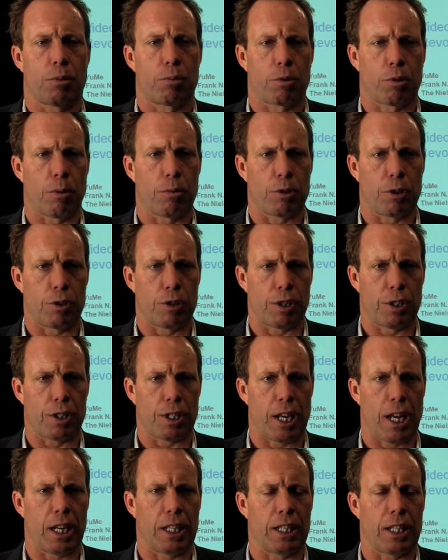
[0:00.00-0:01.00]
subscriptions to
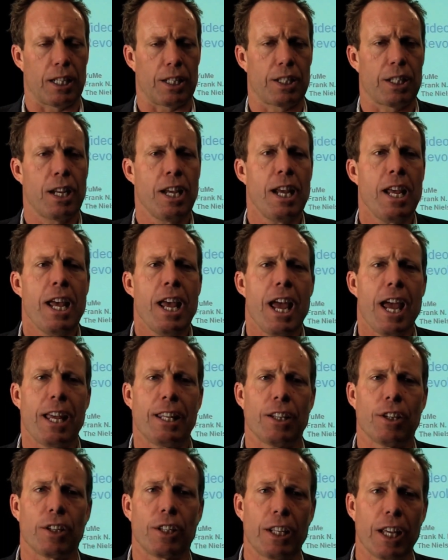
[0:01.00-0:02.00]
satellites,
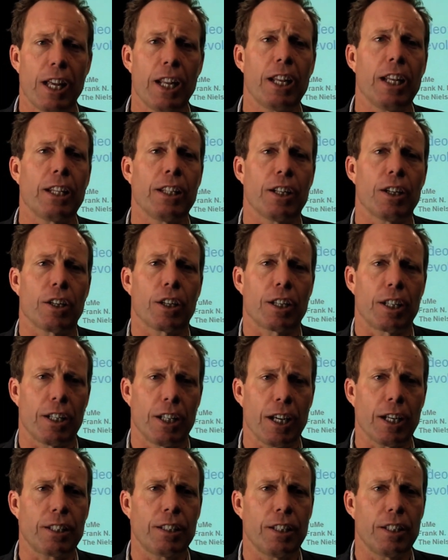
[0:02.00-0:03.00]
and they're getting their
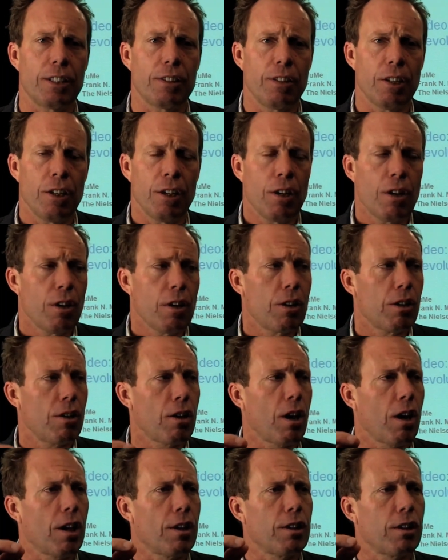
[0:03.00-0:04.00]
connected,
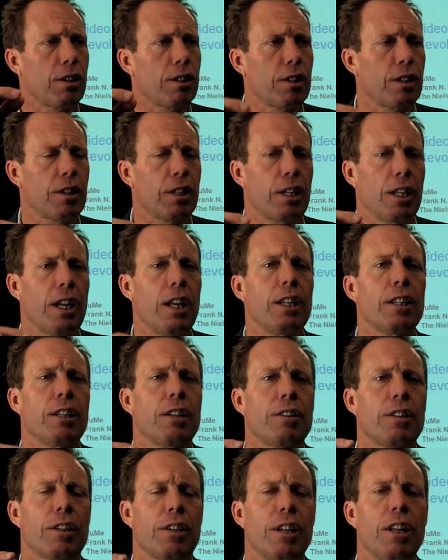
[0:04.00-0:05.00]
they're getting
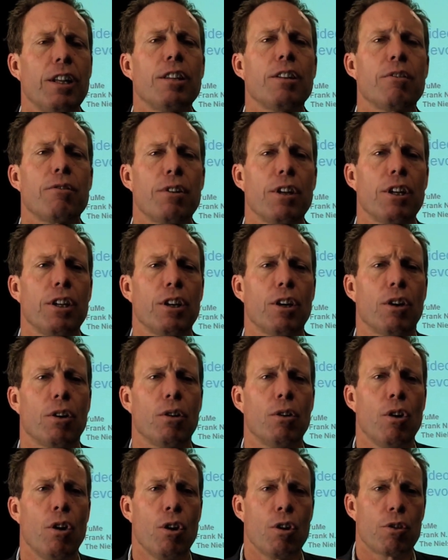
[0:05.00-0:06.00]
their
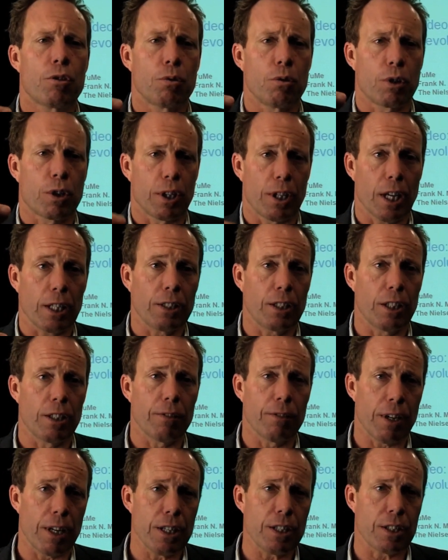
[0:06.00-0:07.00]
video through connected
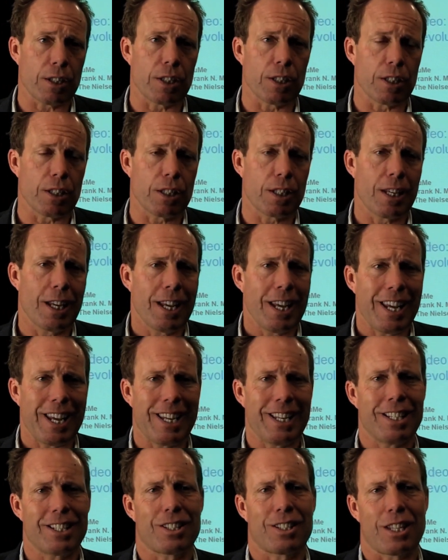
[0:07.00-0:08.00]
devices
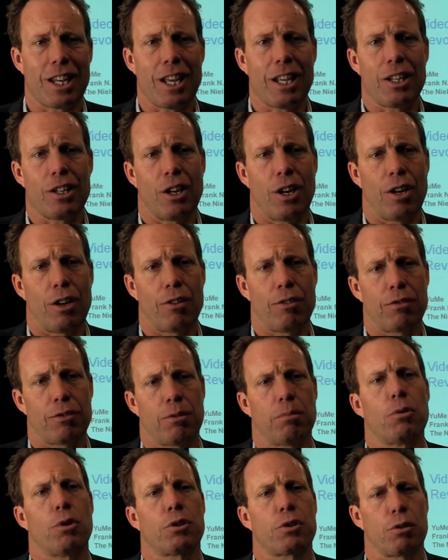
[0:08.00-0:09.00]
instead
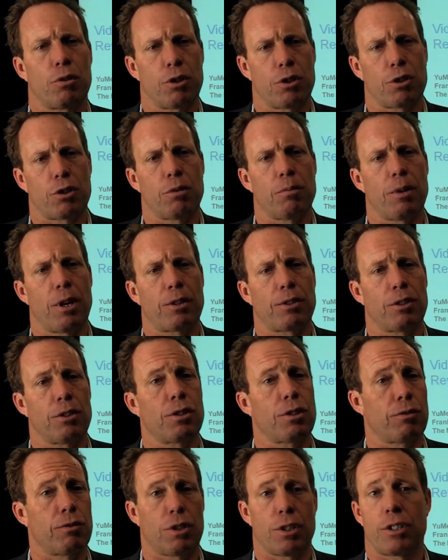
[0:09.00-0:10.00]
of the more traditional
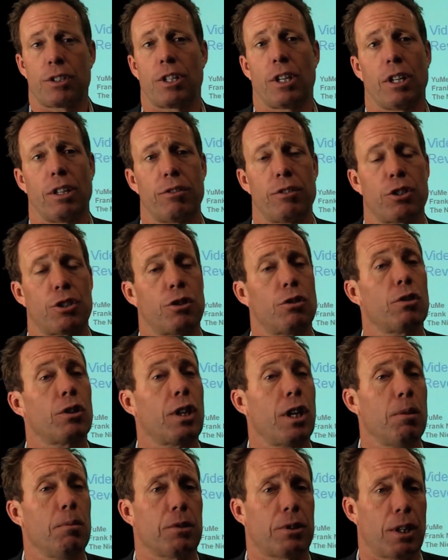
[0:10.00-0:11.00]
methods of just television
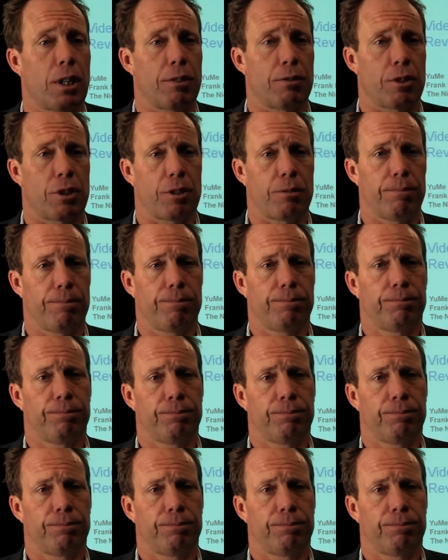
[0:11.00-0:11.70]
or cable television.